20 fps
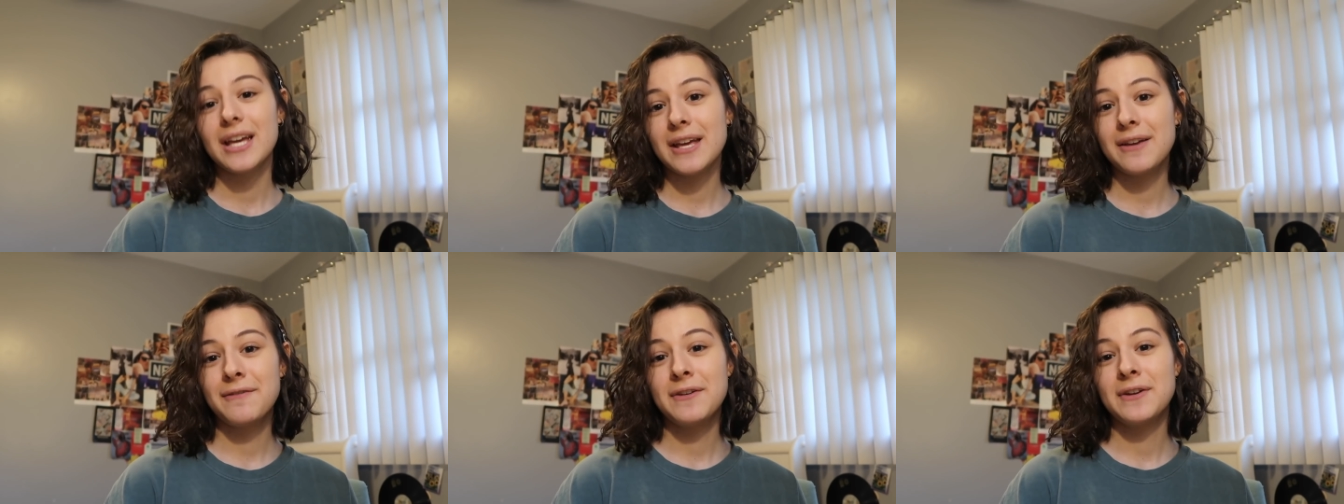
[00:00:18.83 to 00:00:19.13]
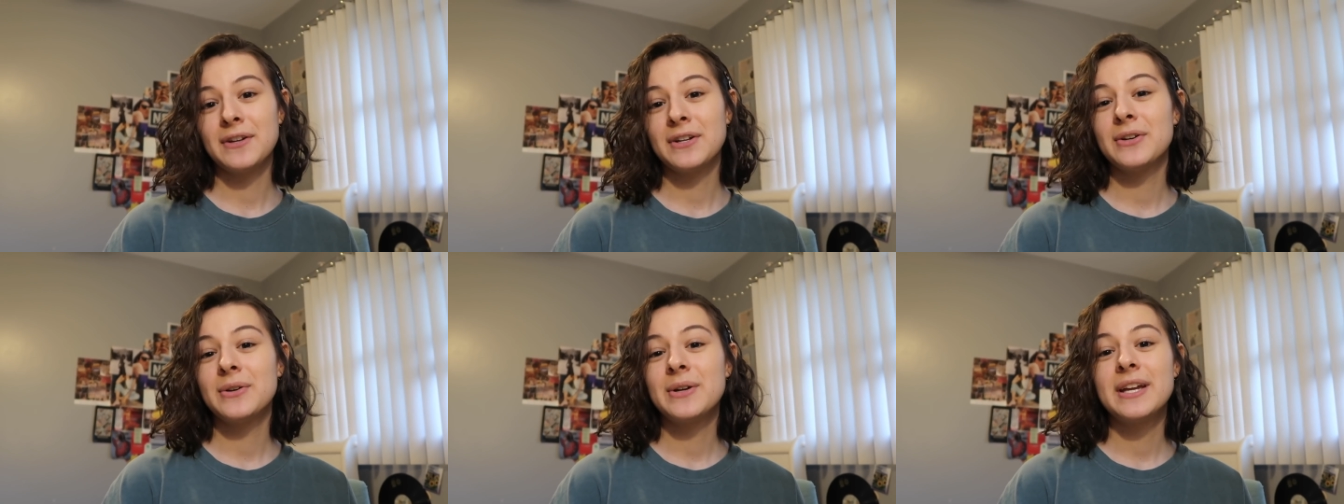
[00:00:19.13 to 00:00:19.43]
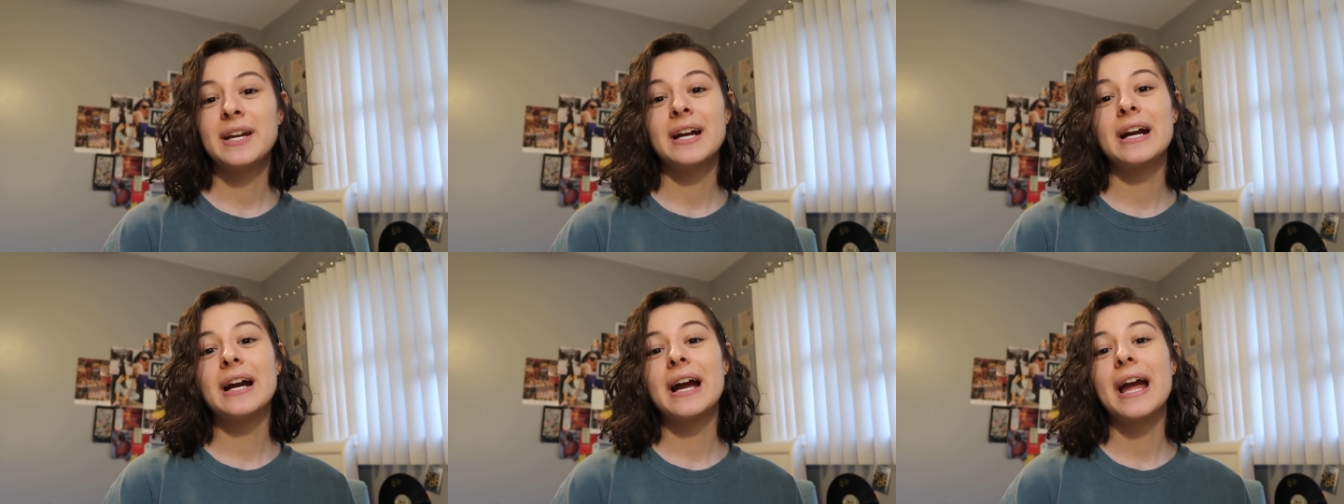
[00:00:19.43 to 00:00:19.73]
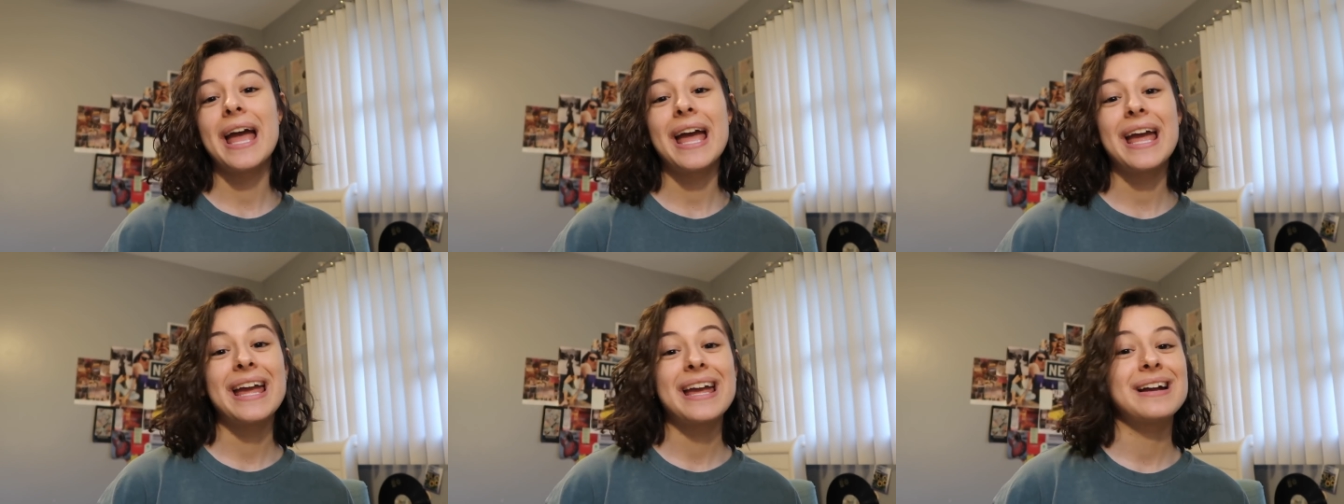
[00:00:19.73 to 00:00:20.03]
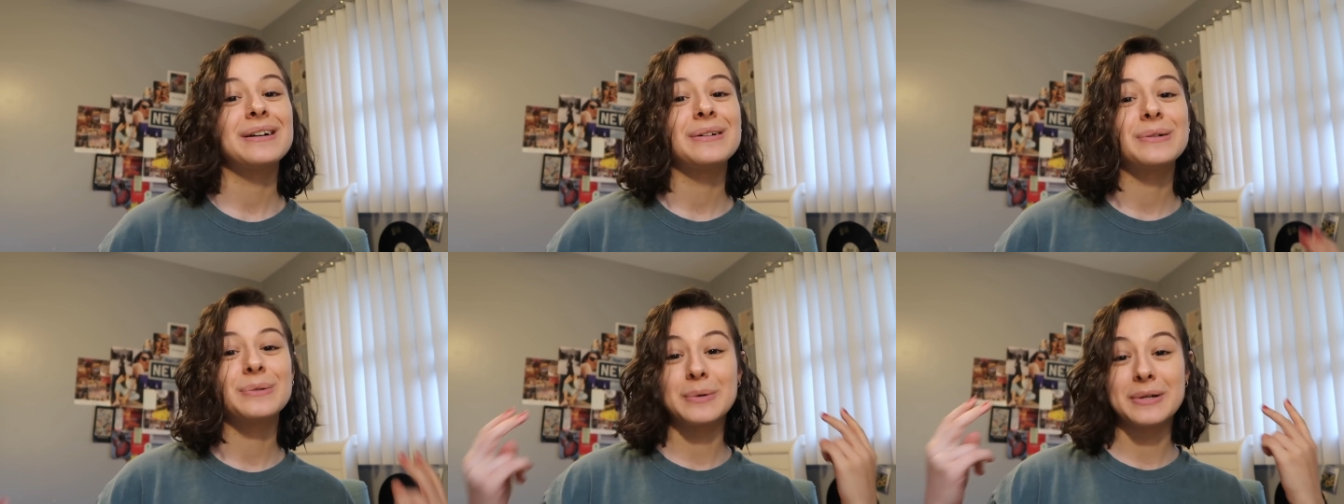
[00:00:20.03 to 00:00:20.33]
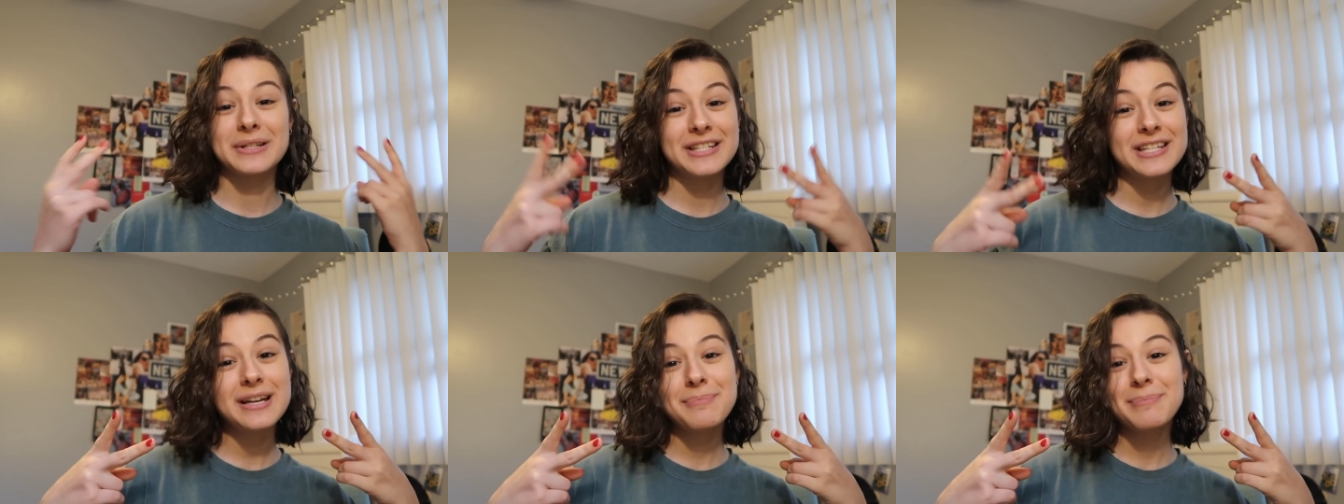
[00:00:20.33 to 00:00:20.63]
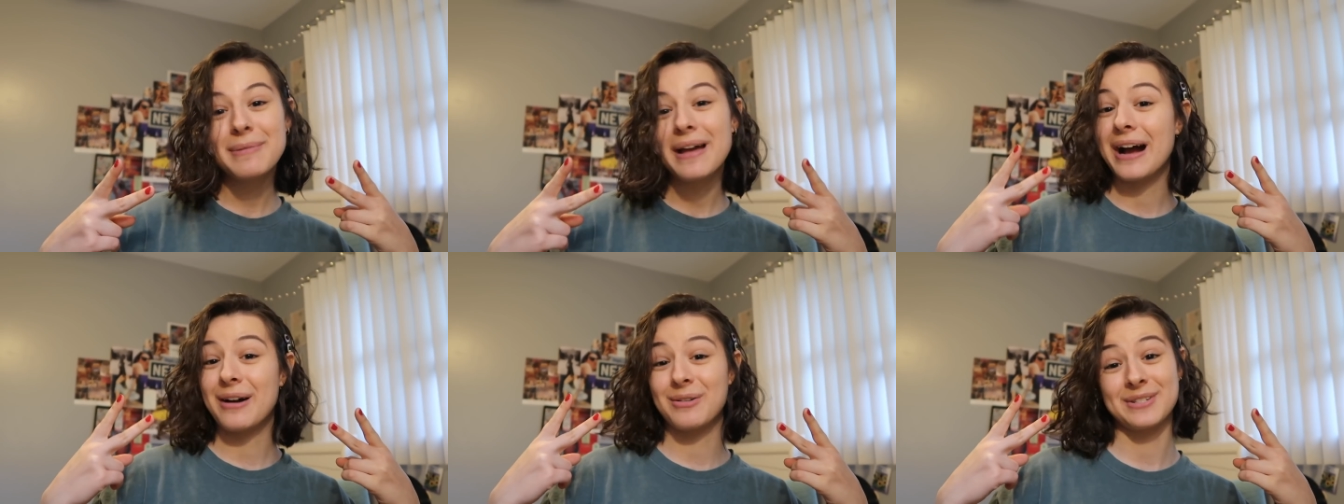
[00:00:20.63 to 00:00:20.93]
If you're new here, hey, what's
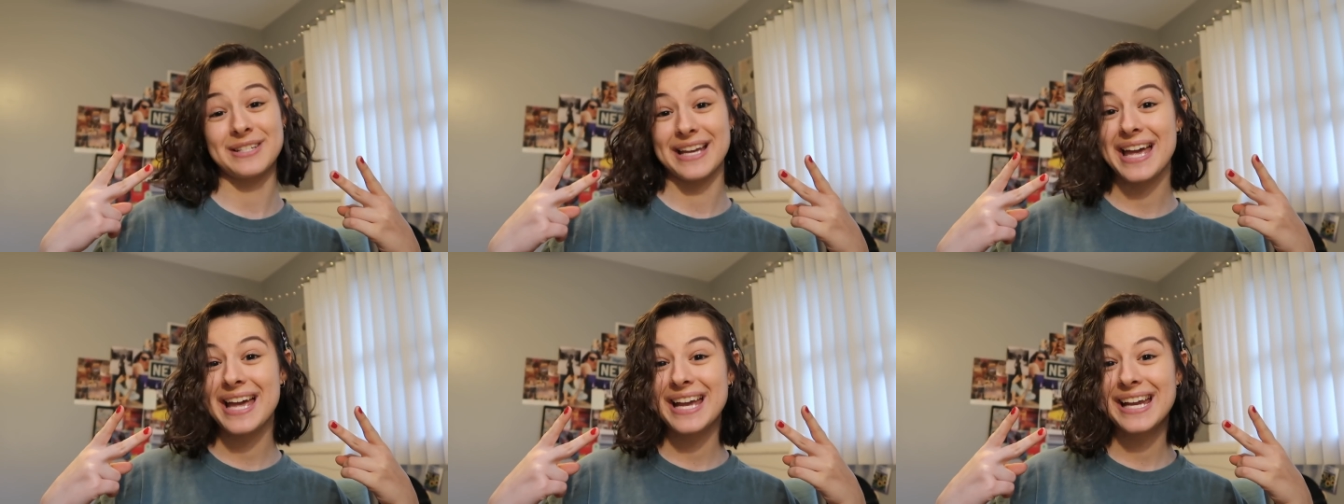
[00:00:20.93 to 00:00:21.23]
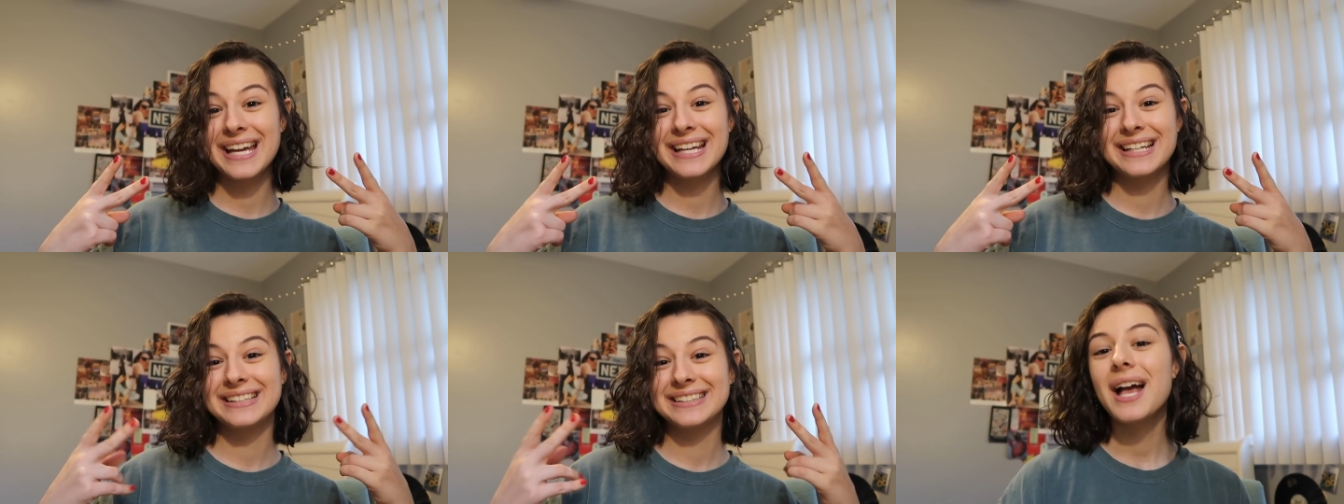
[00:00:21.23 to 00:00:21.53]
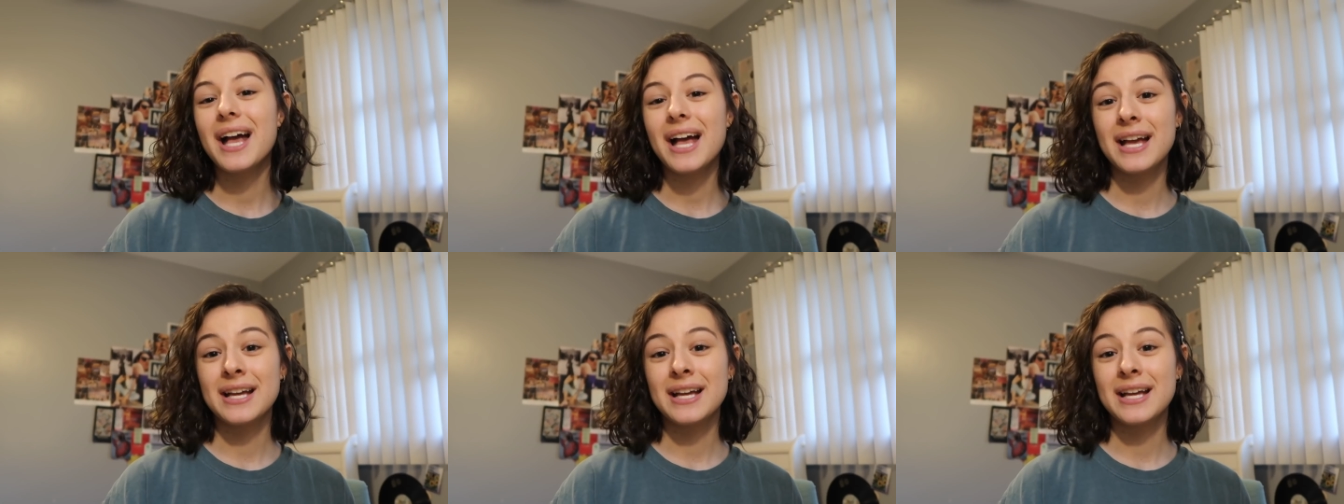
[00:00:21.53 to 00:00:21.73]
up? How's it hanging?